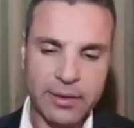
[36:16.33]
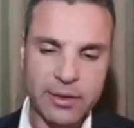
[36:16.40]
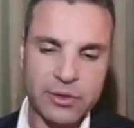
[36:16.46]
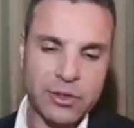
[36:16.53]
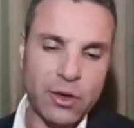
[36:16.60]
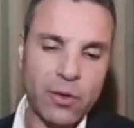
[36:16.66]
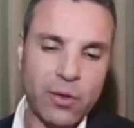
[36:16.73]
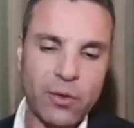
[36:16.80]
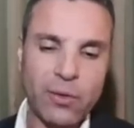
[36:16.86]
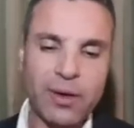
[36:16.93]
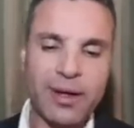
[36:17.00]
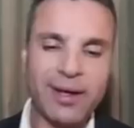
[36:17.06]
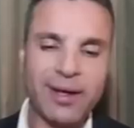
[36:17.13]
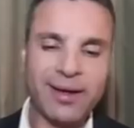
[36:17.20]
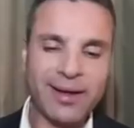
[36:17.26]
And so
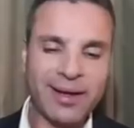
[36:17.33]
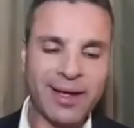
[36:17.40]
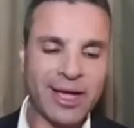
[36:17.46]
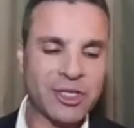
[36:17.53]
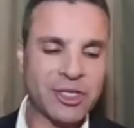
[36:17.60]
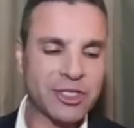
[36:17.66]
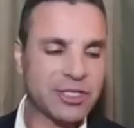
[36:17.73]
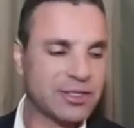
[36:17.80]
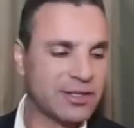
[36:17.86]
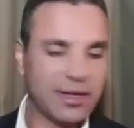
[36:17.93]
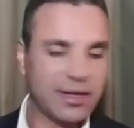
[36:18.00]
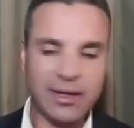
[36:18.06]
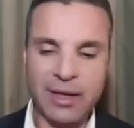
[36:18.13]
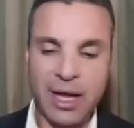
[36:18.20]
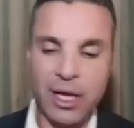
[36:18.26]

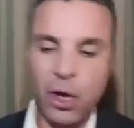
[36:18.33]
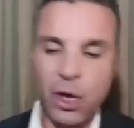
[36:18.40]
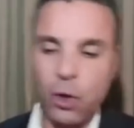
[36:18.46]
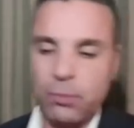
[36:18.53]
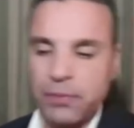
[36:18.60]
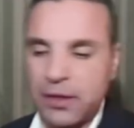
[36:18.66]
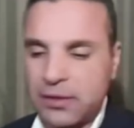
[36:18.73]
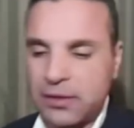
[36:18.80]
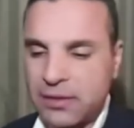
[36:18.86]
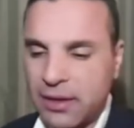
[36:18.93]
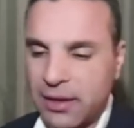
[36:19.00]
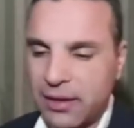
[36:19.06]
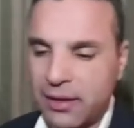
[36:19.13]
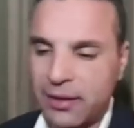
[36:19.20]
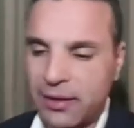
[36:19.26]
I hope
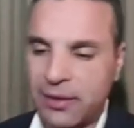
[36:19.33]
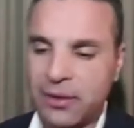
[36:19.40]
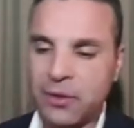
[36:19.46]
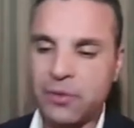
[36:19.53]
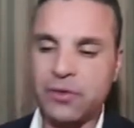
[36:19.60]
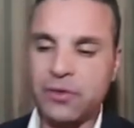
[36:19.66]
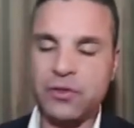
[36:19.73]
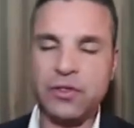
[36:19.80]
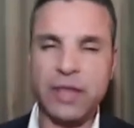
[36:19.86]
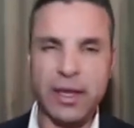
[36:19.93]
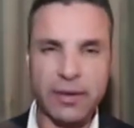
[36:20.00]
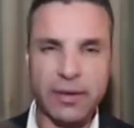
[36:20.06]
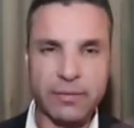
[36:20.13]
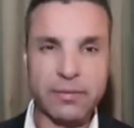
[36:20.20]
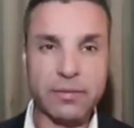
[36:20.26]
that you
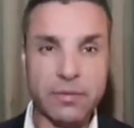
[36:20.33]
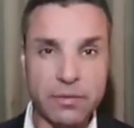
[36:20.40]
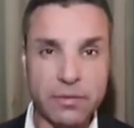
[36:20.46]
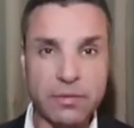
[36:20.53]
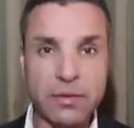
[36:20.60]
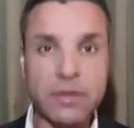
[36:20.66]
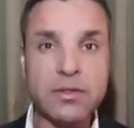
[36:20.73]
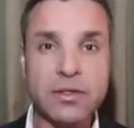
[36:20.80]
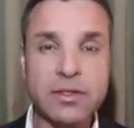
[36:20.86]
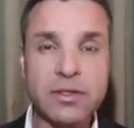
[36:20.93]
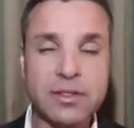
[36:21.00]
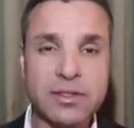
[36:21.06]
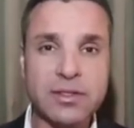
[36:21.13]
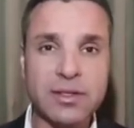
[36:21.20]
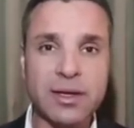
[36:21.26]
understand this
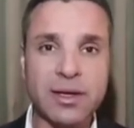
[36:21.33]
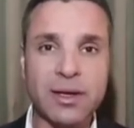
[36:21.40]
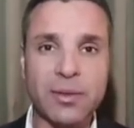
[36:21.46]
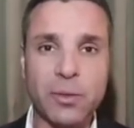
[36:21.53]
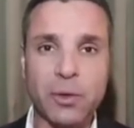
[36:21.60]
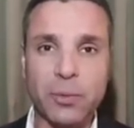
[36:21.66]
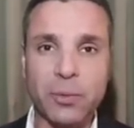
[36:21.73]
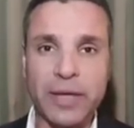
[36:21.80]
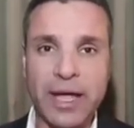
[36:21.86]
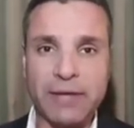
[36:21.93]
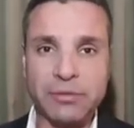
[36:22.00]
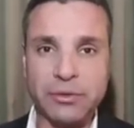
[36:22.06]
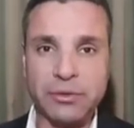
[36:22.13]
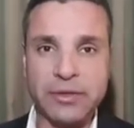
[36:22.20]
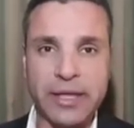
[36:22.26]
is what we
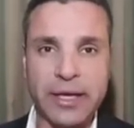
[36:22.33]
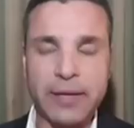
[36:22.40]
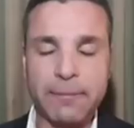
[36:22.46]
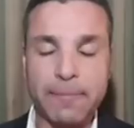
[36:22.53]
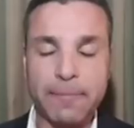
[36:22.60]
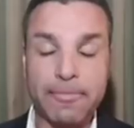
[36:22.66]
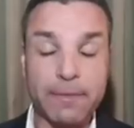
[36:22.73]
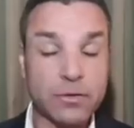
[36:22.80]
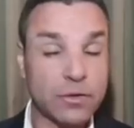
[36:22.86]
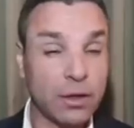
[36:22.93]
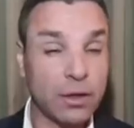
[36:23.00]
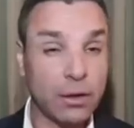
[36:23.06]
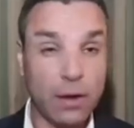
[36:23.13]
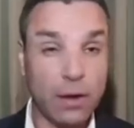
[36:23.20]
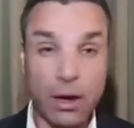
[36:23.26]
have today. There's
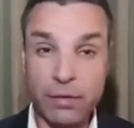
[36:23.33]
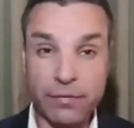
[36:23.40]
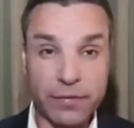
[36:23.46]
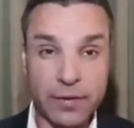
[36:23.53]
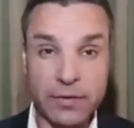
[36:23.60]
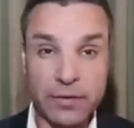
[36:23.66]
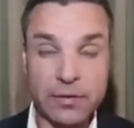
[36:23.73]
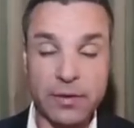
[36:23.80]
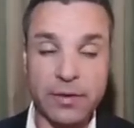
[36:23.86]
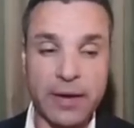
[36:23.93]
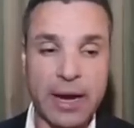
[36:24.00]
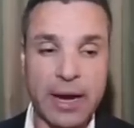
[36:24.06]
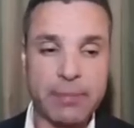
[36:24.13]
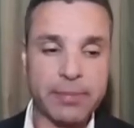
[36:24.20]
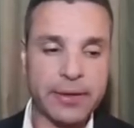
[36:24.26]
a lot of things that are
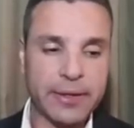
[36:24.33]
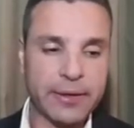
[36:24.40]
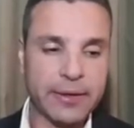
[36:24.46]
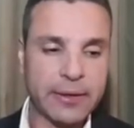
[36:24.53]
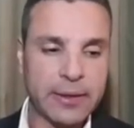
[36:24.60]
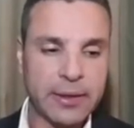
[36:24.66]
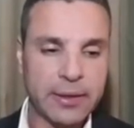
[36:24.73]
happening.